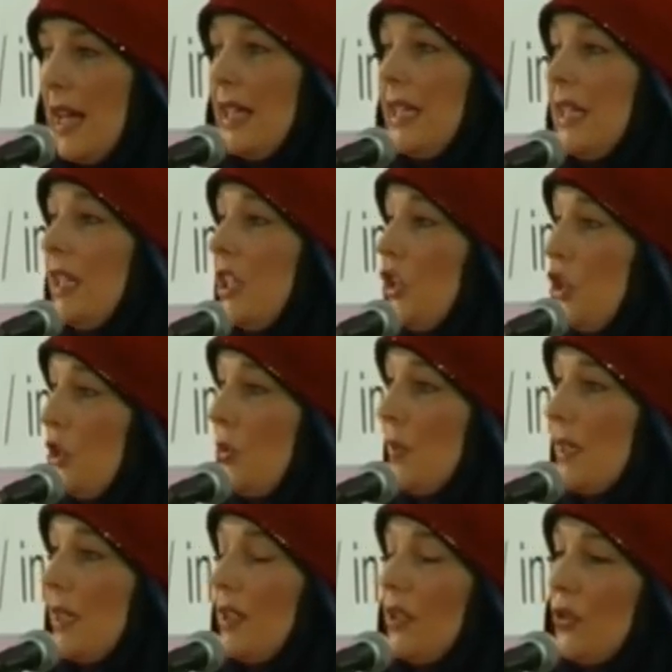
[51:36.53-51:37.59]
i.e.
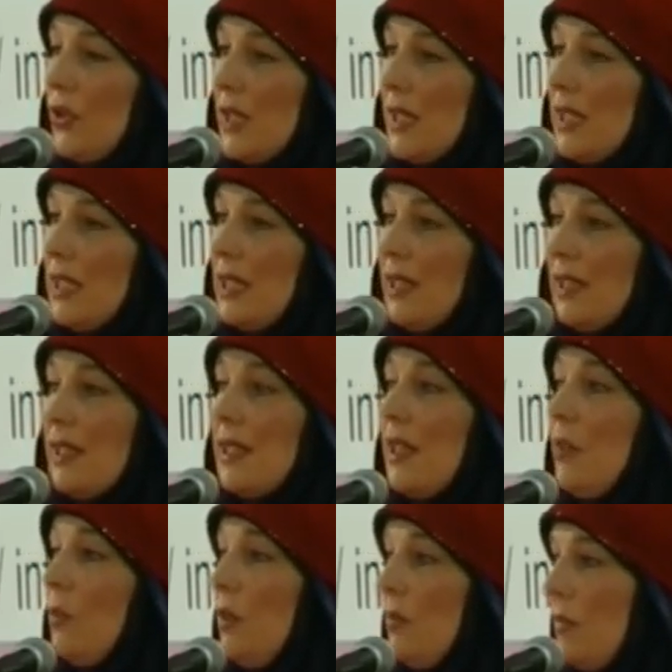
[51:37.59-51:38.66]
Jews and
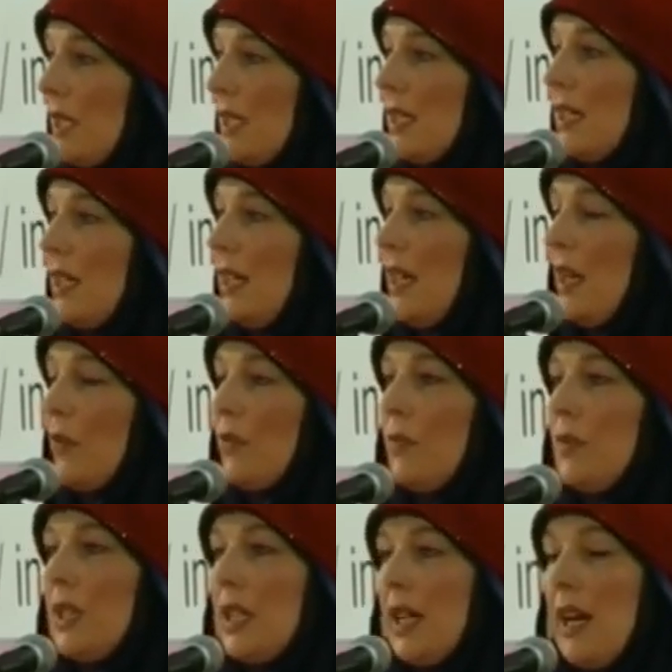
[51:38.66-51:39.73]
Christians, and we must allow
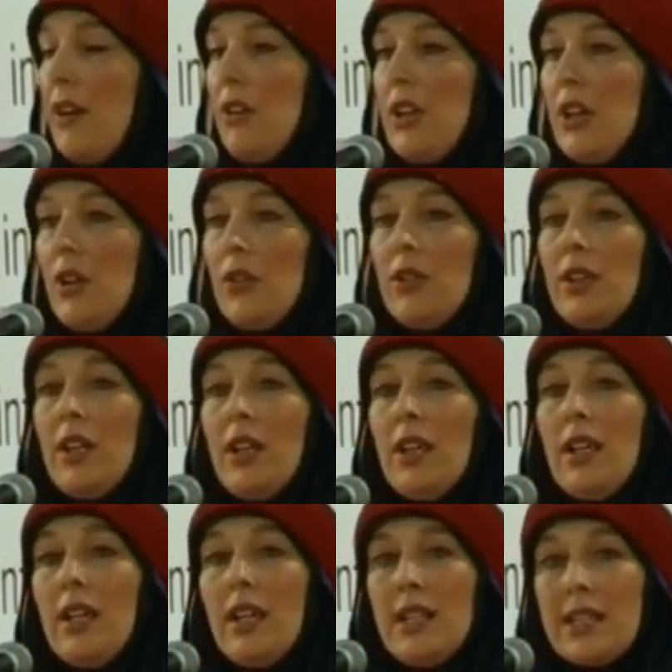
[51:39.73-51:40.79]
them to carry on
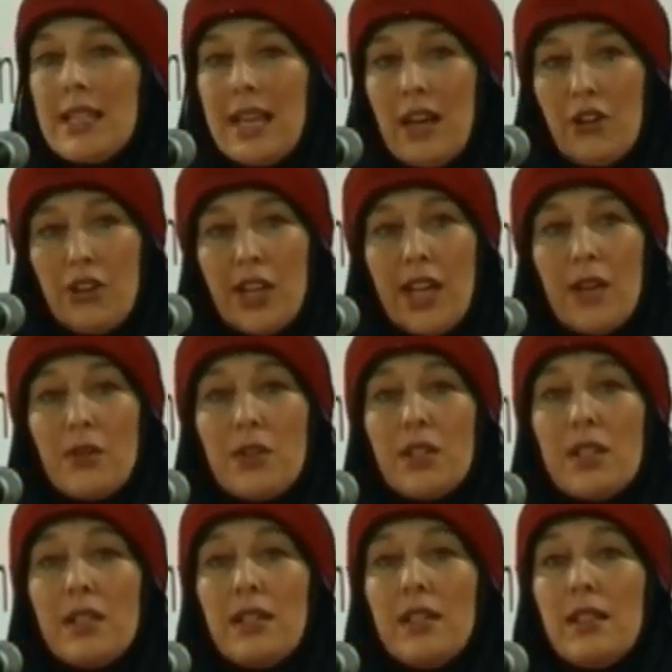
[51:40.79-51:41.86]
and carry
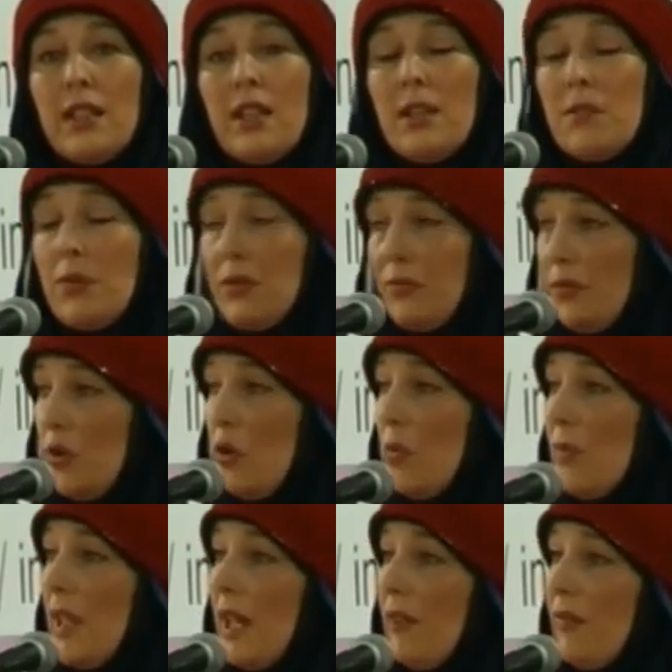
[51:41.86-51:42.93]
out and
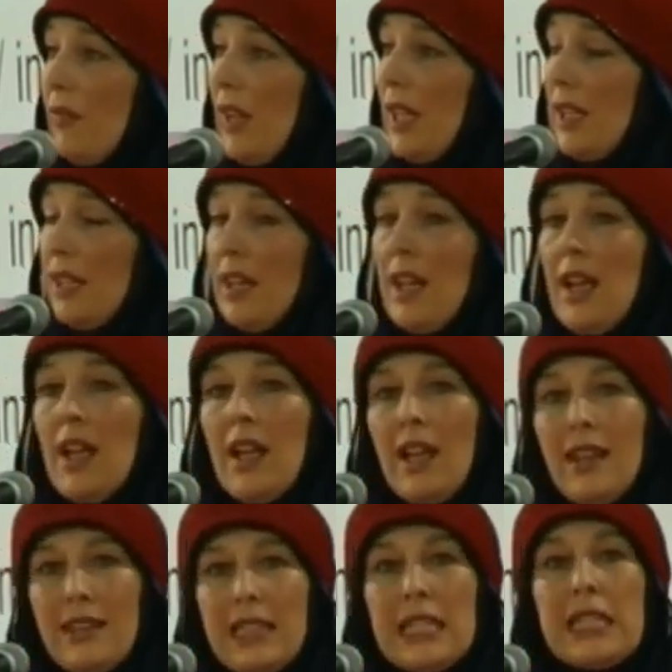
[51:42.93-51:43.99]
perform their faith.
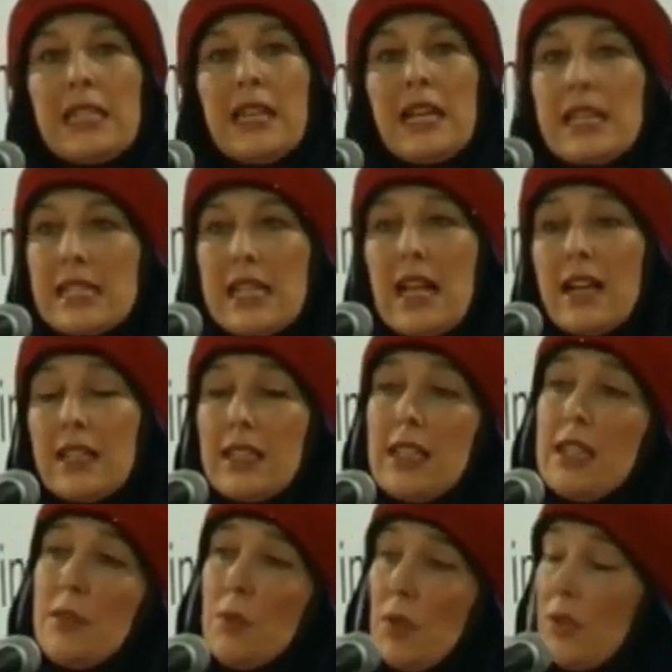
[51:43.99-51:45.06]
And this is
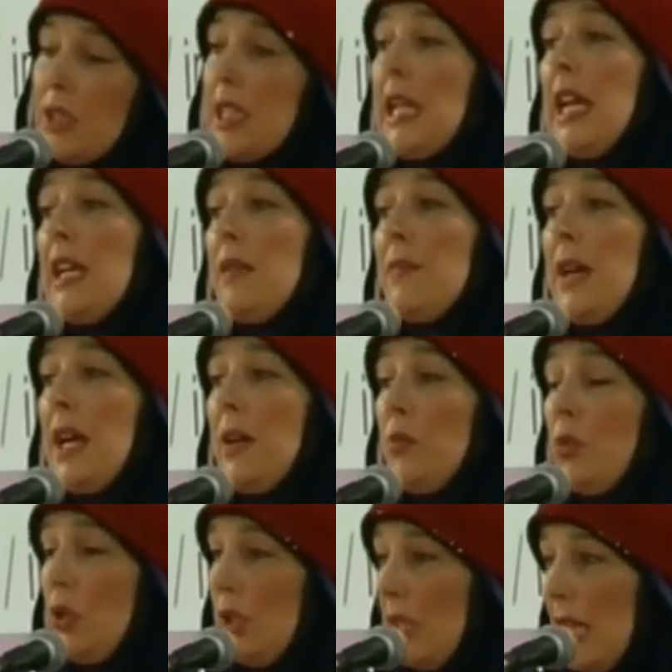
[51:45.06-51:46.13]
exactly what the
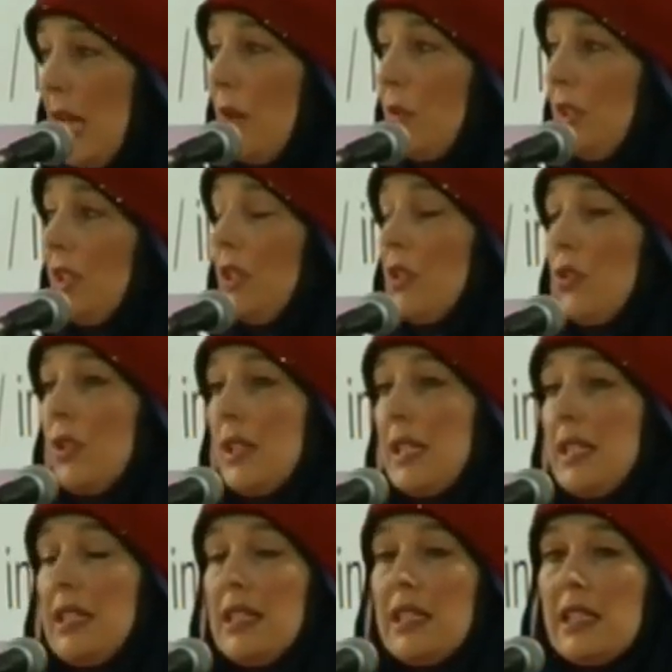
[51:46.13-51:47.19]
Taliban were allowing the
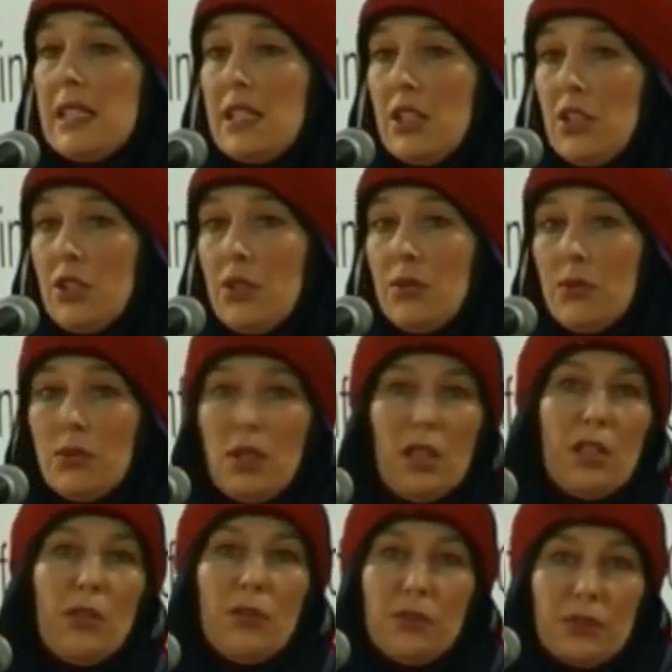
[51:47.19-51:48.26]
Christians to do,
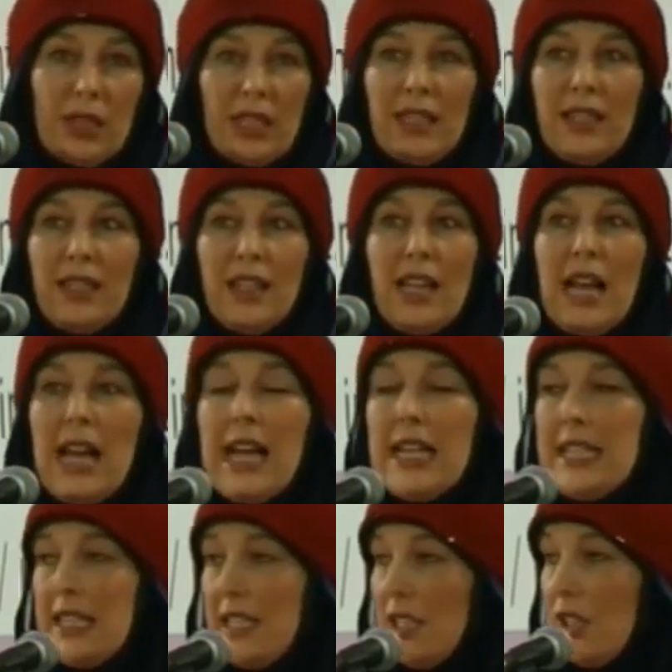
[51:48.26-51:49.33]
although
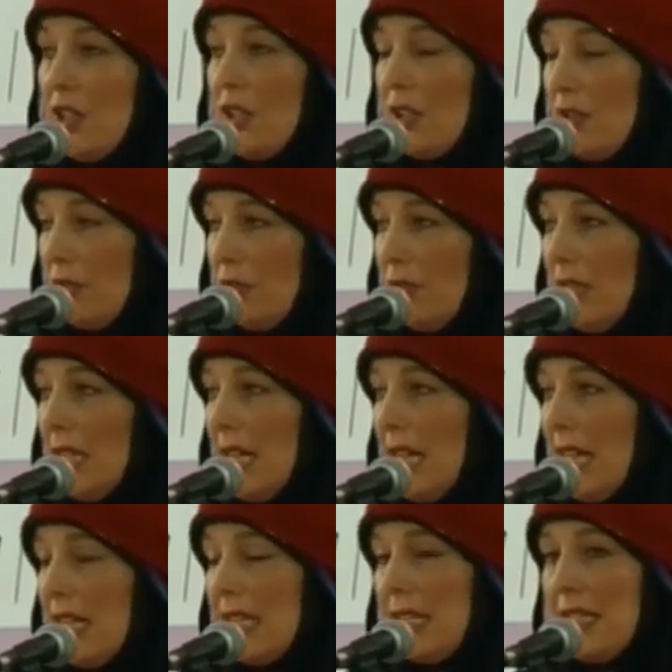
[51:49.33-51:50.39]
I didn't
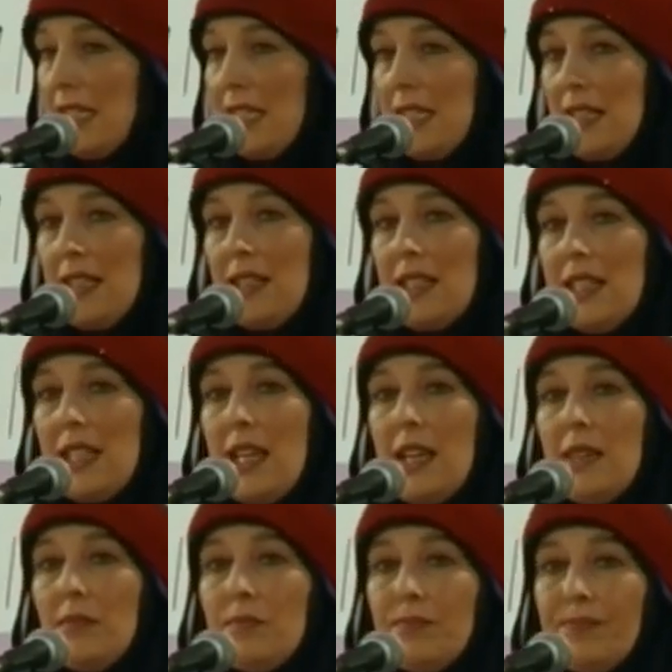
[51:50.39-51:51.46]
realize it at the
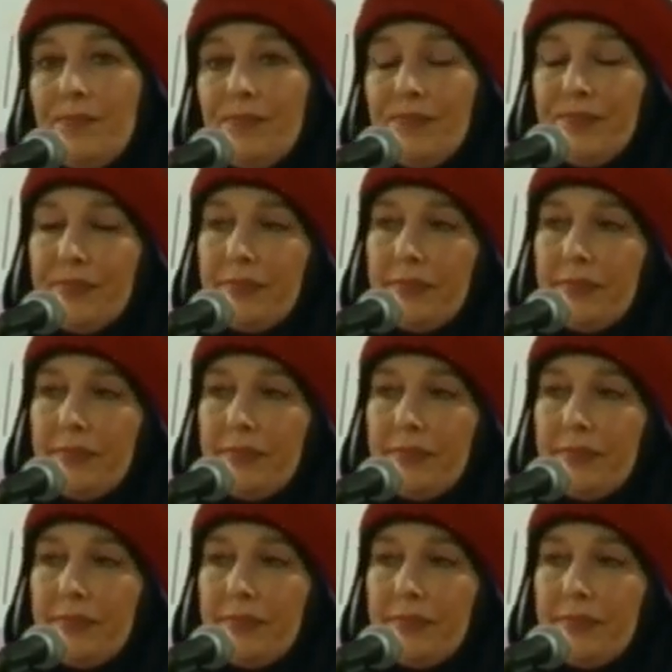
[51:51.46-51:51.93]
time.